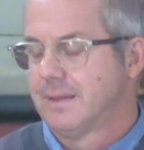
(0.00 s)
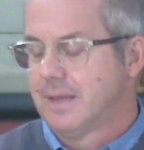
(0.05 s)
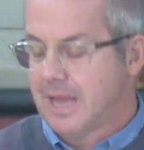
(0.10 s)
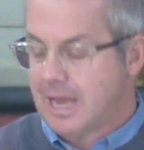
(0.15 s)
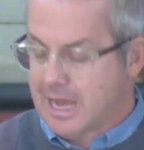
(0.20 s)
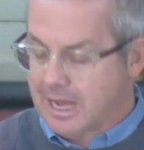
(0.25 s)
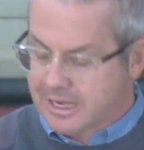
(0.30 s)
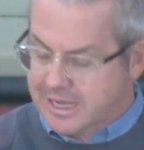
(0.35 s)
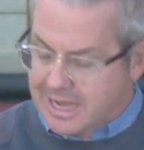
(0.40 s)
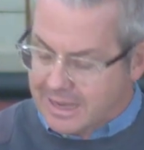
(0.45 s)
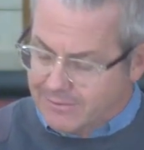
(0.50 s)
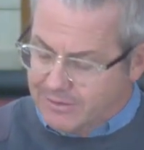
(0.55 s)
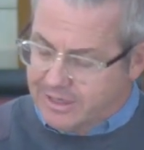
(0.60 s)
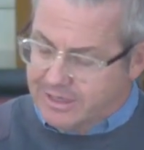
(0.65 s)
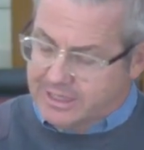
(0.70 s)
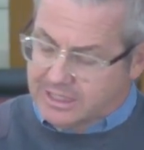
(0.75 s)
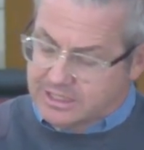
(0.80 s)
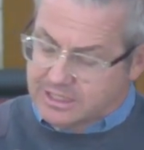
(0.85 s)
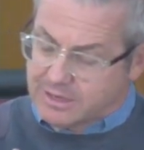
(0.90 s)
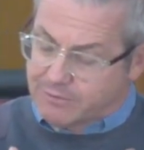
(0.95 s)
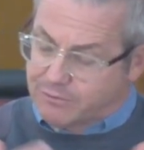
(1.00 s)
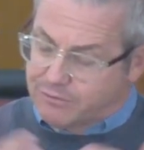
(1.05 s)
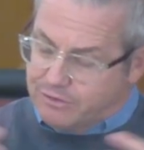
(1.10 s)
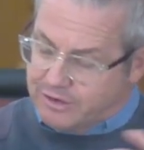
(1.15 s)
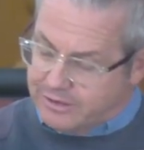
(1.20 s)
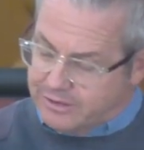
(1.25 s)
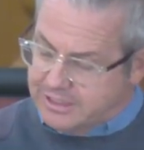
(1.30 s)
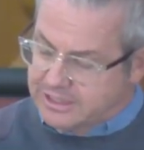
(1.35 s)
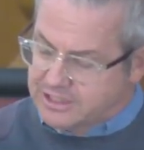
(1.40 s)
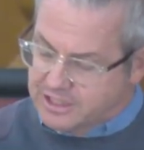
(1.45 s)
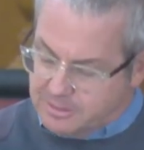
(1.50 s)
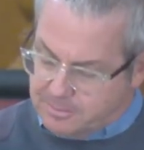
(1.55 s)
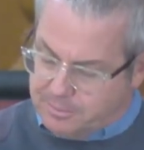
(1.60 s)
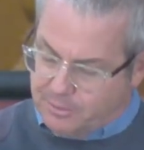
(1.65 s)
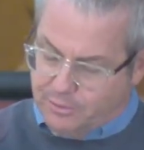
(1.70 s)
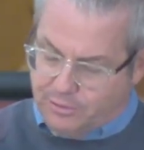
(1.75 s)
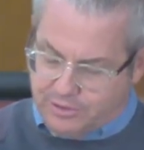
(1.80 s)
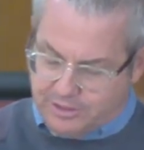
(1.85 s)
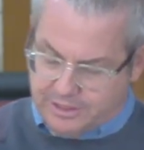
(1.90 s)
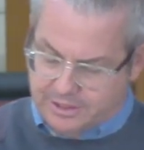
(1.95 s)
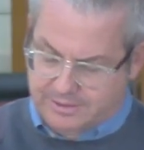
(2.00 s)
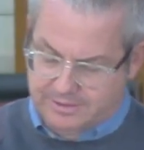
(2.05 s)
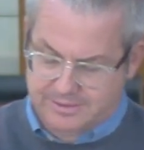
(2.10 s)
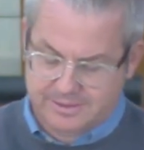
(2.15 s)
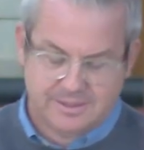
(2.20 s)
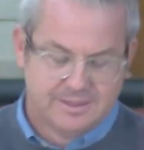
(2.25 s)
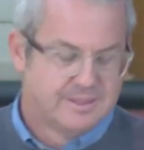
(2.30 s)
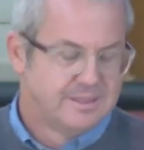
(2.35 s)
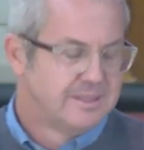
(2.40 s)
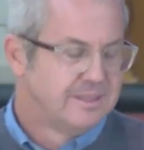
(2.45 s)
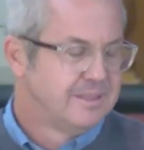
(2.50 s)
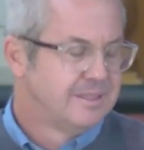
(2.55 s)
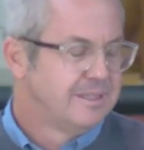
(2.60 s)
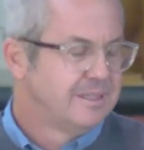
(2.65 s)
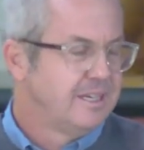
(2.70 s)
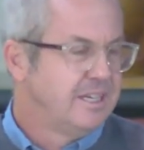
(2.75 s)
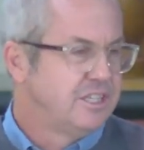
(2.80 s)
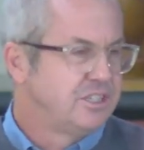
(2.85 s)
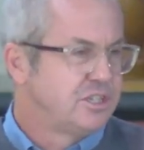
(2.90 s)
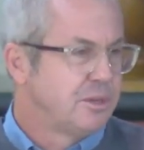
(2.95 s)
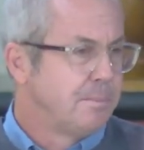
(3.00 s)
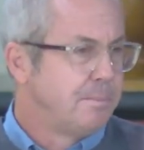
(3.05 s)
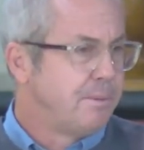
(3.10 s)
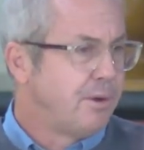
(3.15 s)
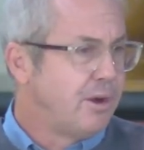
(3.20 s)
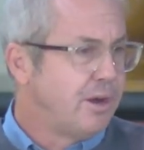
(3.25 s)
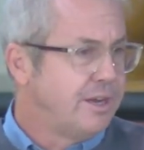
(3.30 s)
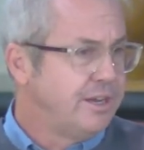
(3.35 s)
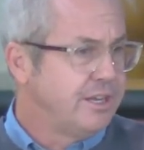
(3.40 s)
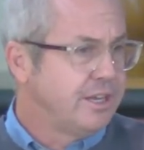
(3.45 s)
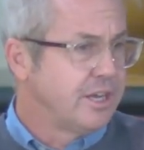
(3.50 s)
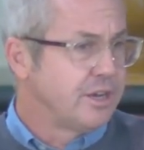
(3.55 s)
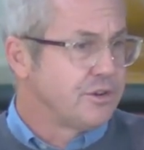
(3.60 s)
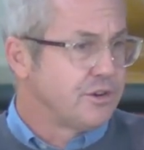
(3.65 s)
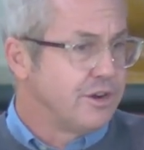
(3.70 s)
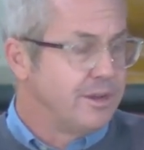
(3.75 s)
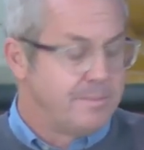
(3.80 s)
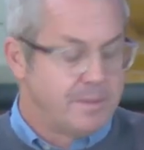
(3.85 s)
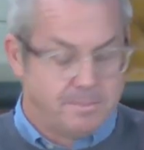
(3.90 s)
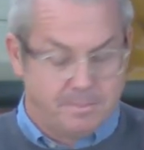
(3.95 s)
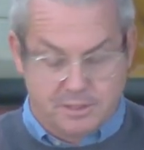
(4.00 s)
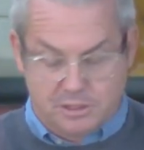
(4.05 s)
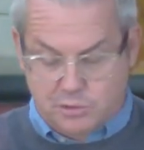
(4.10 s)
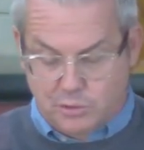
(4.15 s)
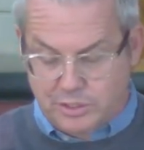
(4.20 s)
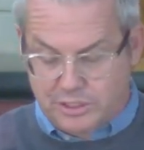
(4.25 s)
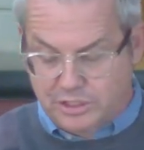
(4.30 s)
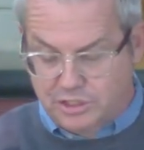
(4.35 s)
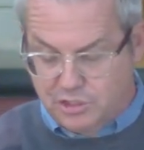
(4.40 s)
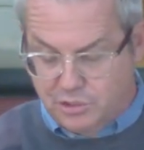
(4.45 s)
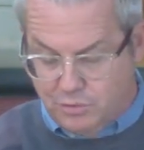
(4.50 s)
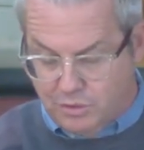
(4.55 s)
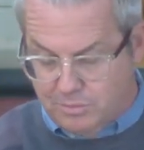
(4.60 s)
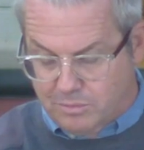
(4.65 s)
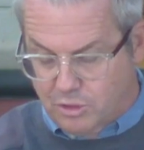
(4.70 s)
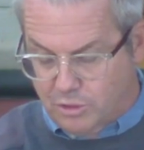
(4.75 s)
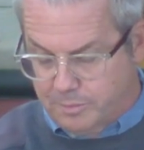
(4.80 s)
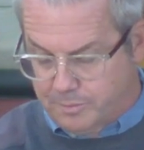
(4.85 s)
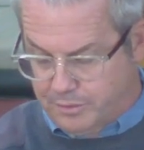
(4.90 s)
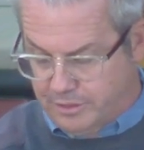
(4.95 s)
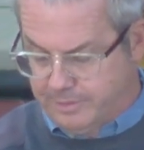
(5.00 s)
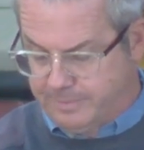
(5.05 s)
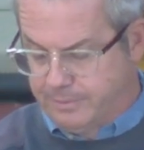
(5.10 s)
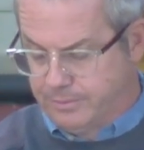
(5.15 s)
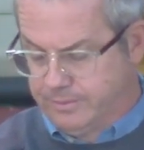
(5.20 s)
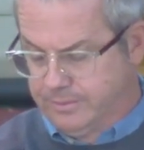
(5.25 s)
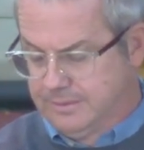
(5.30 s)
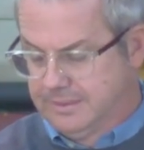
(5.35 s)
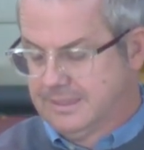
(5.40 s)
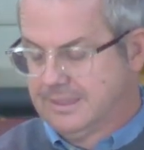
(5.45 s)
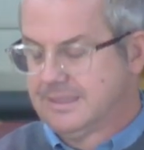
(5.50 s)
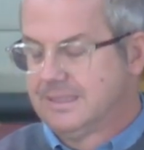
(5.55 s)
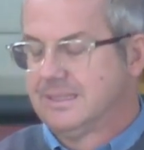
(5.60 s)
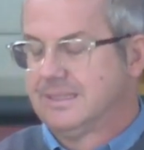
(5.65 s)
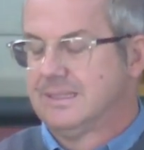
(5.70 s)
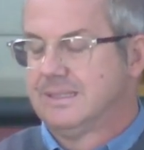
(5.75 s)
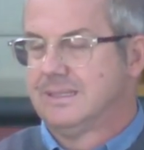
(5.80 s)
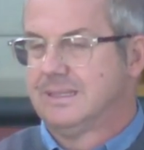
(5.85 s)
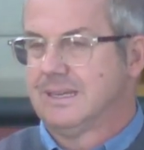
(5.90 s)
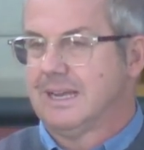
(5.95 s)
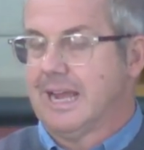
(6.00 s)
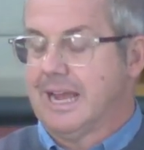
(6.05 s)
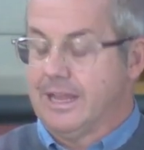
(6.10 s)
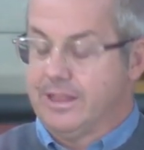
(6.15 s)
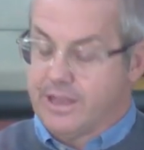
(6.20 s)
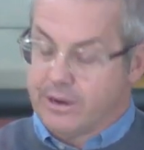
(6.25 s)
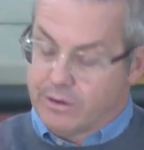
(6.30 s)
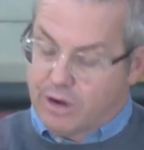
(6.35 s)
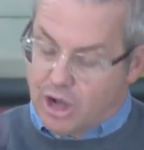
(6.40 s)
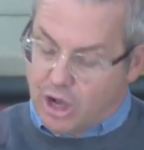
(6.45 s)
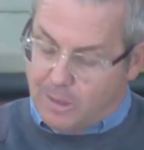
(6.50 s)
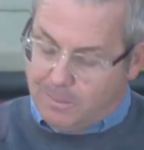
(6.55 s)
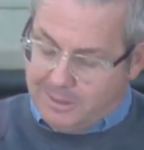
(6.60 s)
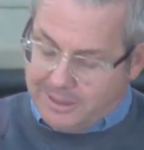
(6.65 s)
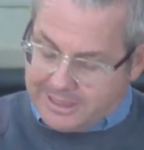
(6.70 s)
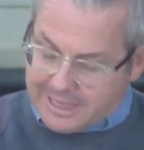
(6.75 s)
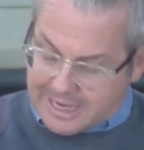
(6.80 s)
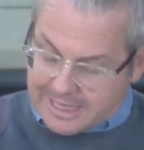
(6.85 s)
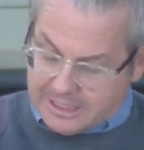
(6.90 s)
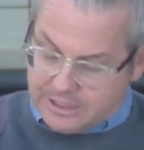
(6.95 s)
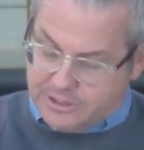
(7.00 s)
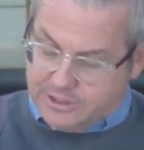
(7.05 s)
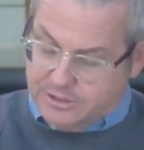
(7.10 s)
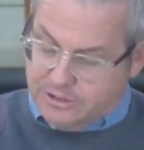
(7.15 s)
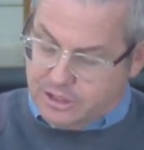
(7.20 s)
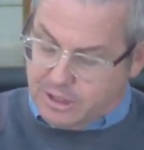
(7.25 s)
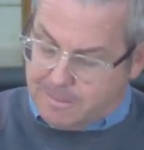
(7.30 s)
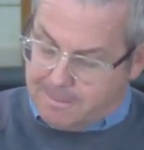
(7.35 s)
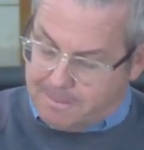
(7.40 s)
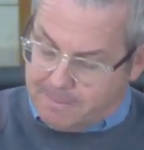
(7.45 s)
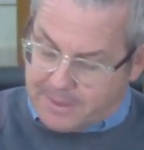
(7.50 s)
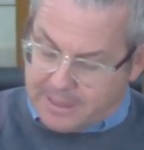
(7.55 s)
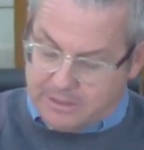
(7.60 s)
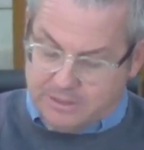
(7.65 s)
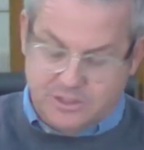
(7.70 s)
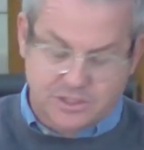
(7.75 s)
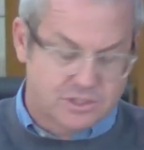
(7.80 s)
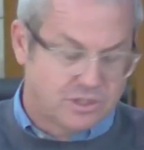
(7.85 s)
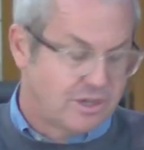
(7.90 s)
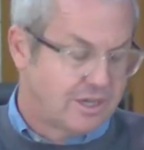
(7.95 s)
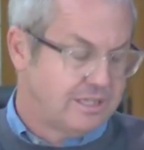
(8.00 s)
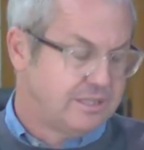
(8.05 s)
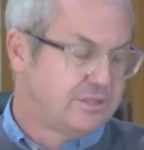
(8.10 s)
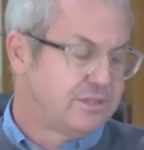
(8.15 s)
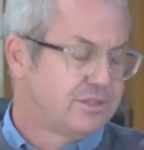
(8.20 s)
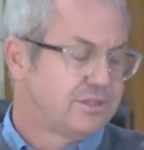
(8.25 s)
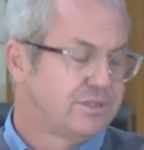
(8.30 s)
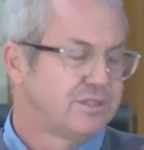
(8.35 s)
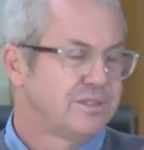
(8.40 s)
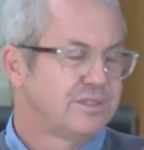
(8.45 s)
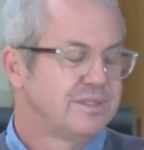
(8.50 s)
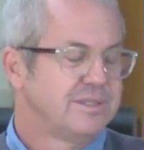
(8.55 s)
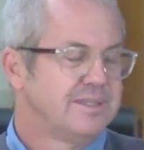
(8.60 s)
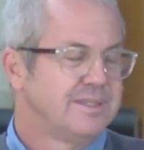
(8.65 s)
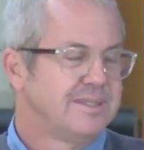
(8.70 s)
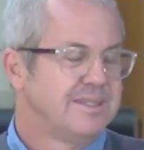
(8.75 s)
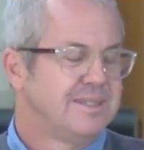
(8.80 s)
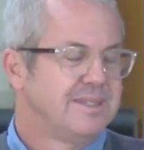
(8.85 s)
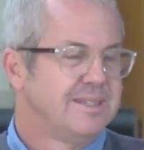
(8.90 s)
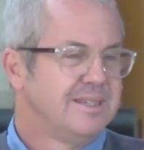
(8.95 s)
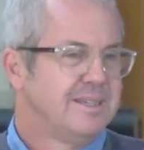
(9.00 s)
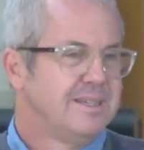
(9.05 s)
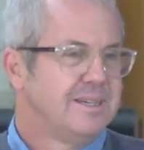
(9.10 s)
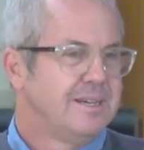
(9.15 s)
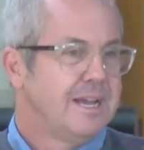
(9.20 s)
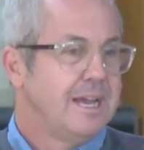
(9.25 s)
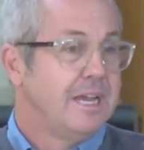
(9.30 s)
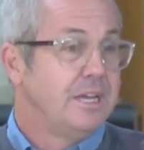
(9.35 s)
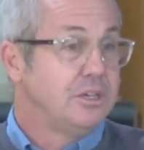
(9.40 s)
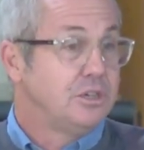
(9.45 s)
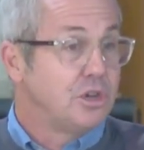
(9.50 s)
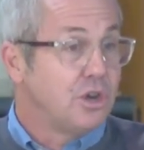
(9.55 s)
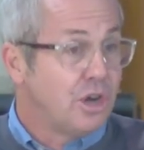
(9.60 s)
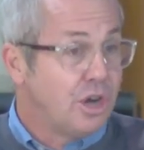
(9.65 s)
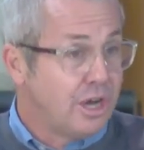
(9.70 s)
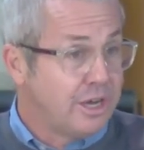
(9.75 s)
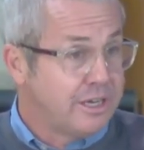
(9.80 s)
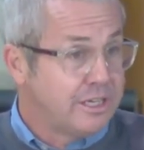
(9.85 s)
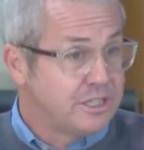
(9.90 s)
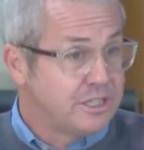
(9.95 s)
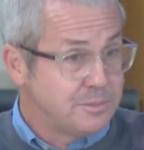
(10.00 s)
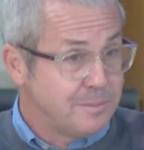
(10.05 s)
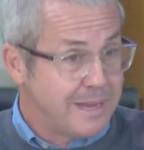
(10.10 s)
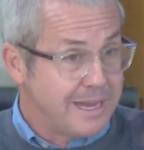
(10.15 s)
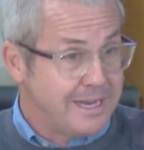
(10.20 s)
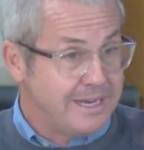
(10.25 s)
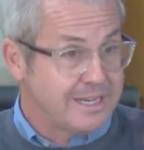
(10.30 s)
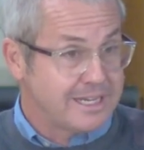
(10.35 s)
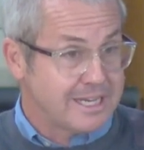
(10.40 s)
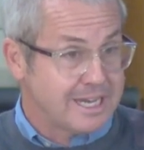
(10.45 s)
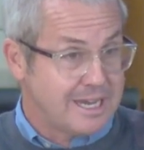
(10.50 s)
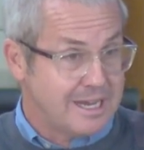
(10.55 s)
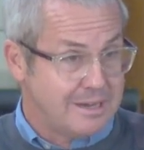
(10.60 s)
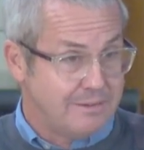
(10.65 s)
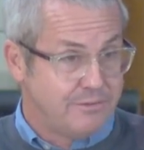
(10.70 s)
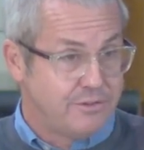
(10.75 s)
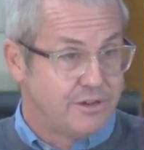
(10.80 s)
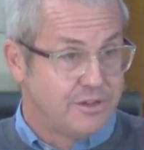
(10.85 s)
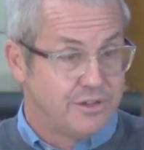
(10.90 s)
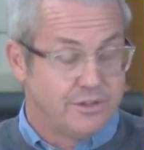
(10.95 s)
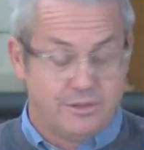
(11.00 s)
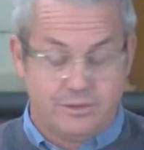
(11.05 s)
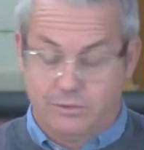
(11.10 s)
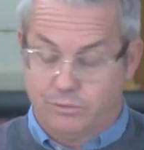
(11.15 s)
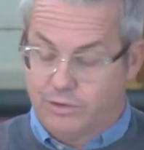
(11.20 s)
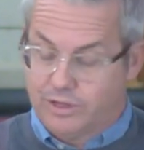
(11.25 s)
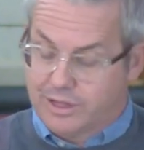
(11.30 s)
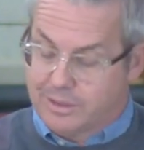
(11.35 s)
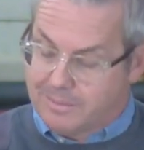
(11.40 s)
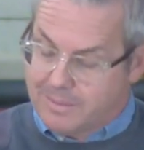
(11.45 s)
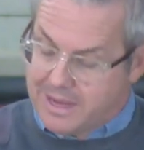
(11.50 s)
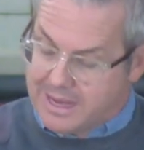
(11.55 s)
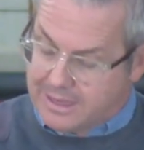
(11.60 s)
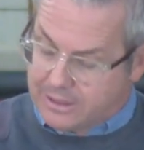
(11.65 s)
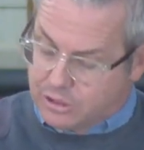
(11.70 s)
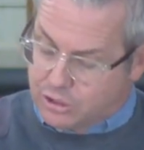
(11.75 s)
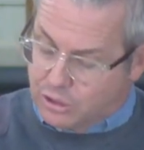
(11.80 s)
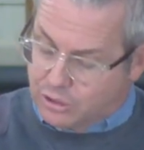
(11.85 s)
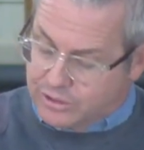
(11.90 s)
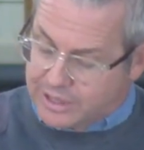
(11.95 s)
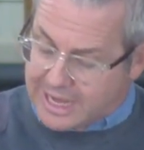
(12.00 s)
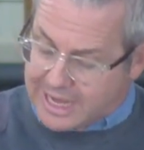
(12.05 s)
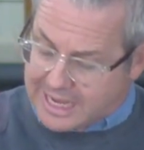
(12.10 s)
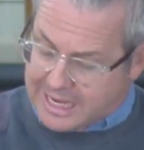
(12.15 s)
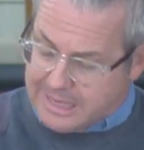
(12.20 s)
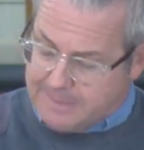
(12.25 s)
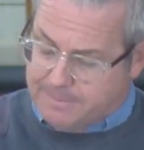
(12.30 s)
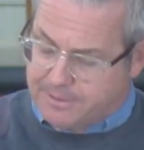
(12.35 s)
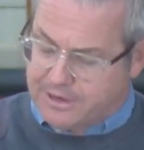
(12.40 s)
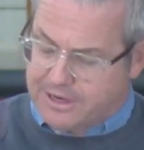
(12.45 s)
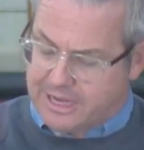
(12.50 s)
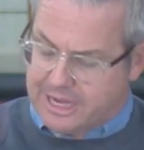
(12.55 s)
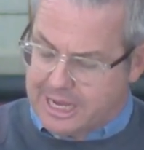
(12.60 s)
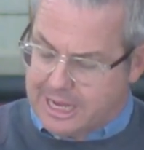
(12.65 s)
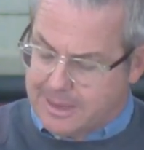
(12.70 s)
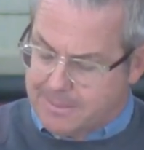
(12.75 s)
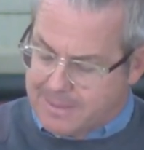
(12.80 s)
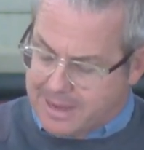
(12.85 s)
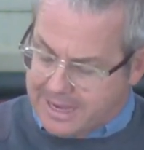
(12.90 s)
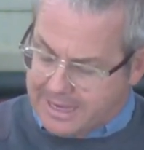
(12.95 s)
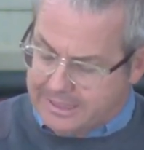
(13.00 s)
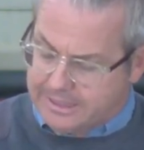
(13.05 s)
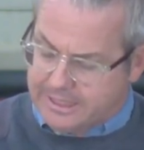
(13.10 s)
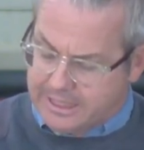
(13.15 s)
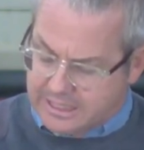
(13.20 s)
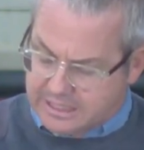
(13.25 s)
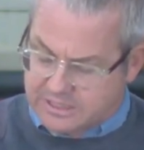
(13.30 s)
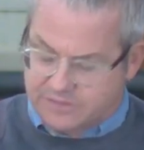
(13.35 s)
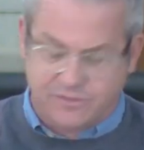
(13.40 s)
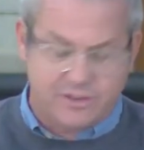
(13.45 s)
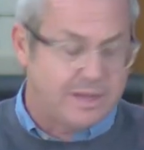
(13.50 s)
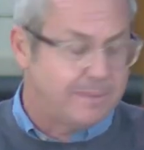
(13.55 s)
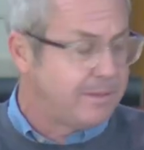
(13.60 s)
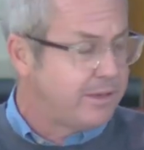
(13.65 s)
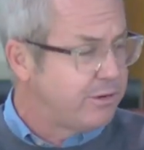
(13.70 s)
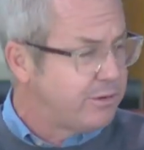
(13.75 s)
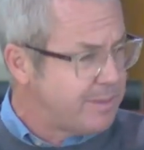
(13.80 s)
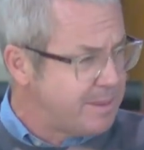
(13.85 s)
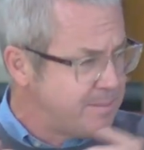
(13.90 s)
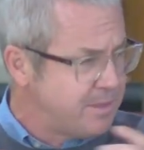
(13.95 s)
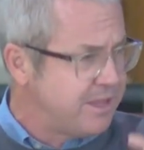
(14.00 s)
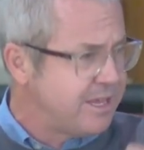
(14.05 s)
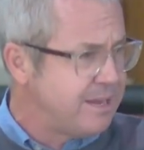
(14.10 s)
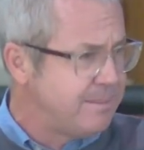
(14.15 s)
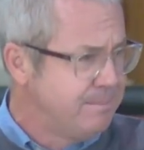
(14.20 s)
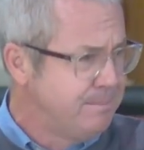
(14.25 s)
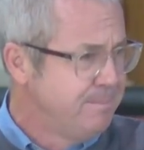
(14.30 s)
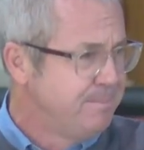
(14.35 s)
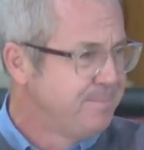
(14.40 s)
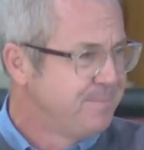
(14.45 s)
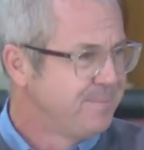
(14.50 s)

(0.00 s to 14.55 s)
Uh, covenant is a very simple thing. It's a binding agreement between two or more people. And there are obligations on both sides. And God made a covenant with a man called Abraham and his family. Remember them?